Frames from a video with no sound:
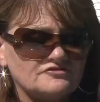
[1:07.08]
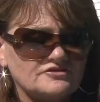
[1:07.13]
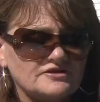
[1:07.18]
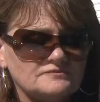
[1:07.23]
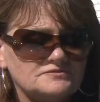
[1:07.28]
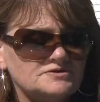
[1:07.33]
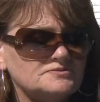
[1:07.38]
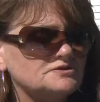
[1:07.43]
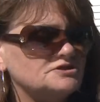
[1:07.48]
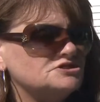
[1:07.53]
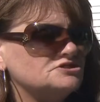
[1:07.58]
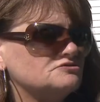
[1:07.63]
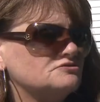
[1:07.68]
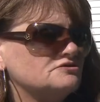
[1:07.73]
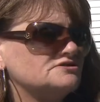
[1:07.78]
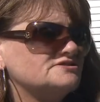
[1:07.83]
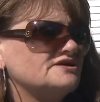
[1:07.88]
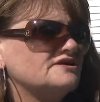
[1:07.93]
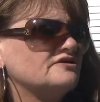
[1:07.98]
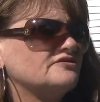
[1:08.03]
For them to be sure
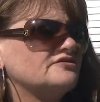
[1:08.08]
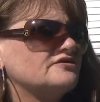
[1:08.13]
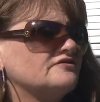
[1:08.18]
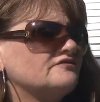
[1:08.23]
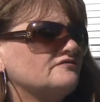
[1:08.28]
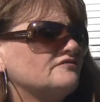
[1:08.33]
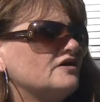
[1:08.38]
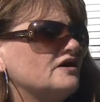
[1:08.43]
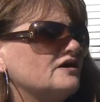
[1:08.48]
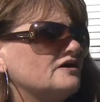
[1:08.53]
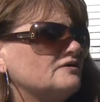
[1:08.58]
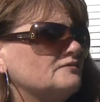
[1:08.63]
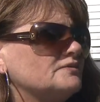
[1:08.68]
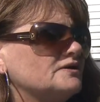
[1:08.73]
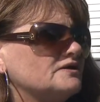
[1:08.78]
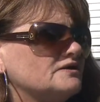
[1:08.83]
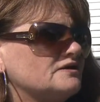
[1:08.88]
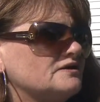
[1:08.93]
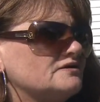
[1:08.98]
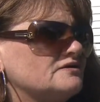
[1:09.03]
it's a healthy
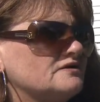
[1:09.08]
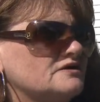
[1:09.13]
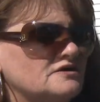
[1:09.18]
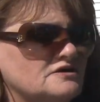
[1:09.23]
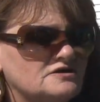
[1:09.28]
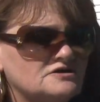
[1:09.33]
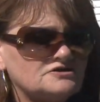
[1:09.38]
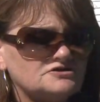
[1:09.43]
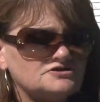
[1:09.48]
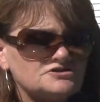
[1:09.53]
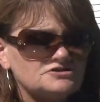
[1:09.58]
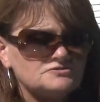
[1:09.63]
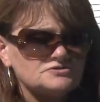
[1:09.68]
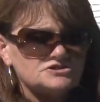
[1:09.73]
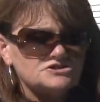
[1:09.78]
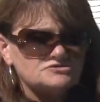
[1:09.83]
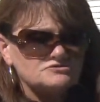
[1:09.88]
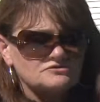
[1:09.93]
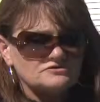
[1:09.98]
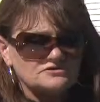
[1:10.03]
environment and to
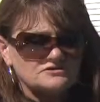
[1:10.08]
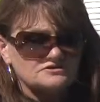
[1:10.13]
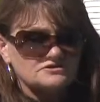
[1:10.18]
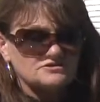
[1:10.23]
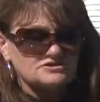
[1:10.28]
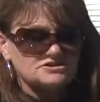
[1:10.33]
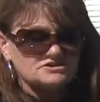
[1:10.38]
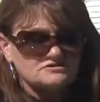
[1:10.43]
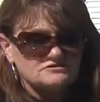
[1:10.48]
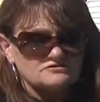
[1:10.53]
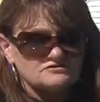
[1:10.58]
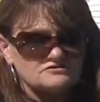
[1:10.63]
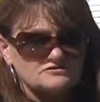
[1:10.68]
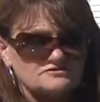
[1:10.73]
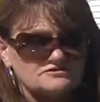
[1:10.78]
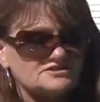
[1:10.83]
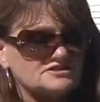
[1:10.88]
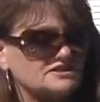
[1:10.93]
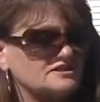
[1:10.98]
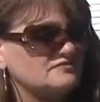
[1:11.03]
assure that the children are
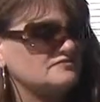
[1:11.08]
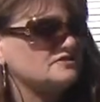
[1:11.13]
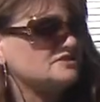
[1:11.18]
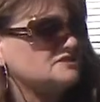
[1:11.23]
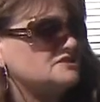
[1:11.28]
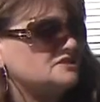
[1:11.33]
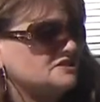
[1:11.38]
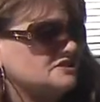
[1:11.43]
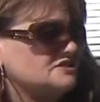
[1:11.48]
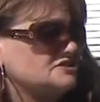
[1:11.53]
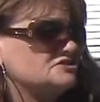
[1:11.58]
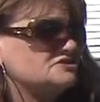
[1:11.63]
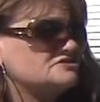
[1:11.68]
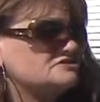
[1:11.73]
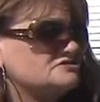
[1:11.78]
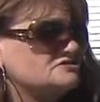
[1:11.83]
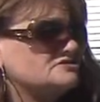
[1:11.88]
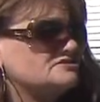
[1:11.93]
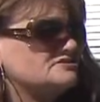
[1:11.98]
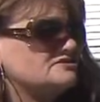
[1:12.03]
safe, the
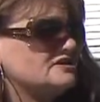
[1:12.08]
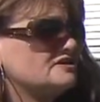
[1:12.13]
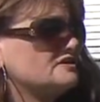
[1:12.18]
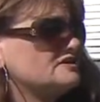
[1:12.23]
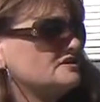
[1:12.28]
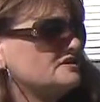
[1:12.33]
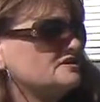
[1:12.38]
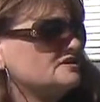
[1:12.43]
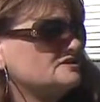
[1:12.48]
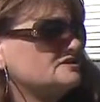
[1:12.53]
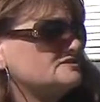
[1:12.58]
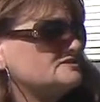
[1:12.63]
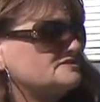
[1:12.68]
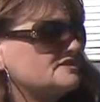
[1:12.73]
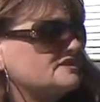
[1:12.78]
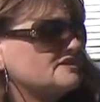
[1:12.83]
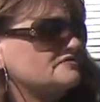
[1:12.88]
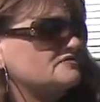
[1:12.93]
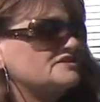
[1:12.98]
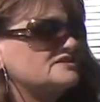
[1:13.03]
teachers are
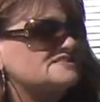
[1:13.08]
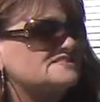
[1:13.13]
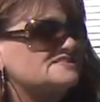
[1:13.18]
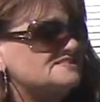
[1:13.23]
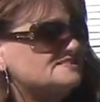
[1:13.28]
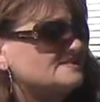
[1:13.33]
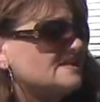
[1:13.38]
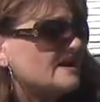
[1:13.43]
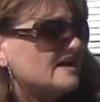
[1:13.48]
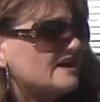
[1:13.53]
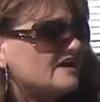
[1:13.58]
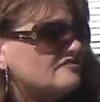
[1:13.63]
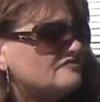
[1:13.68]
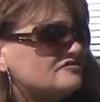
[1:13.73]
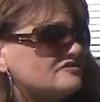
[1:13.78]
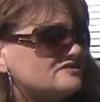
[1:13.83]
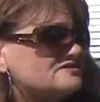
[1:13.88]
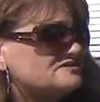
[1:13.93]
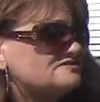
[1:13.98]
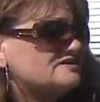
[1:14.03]
safe, the staff
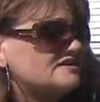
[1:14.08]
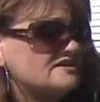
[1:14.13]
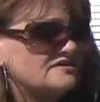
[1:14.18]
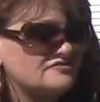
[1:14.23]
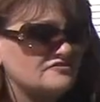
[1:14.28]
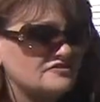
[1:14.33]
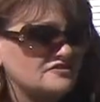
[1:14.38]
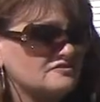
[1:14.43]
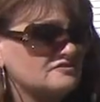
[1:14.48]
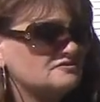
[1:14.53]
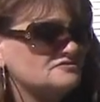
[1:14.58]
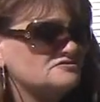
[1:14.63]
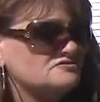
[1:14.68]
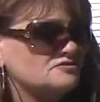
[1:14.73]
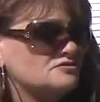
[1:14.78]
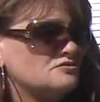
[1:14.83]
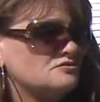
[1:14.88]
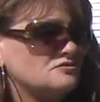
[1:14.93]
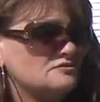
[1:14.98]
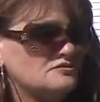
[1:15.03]
is safe in the
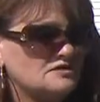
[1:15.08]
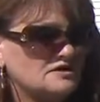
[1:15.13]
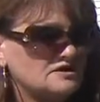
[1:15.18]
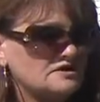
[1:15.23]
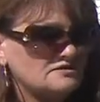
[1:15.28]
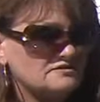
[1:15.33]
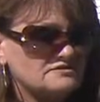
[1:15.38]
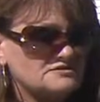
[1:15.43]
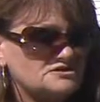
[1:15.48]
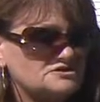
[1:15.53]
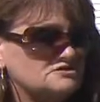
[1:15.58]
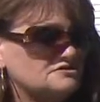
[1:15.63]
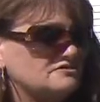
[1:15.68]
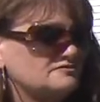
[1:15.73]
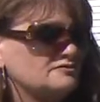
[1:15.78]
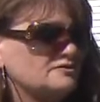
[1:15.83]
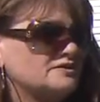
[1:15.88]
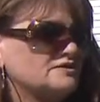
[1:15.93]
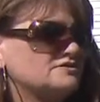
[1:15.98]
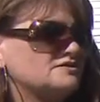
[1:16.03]
school, this should
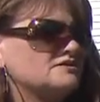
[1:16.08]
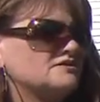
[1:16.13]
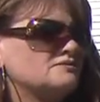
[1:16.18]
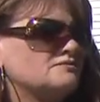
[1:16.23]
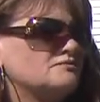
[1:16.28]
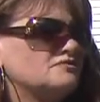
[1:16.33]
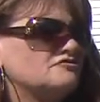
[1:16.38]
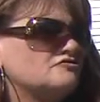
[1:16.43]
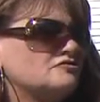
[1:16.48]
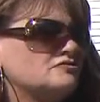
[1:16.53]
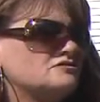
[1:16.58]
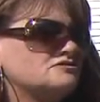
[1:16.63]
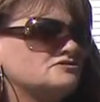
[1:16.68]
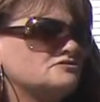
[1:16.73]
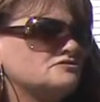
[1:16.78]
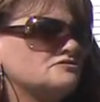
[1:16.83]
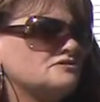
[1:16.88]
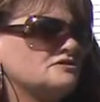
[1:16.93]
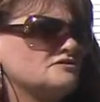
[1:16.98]
have been done before school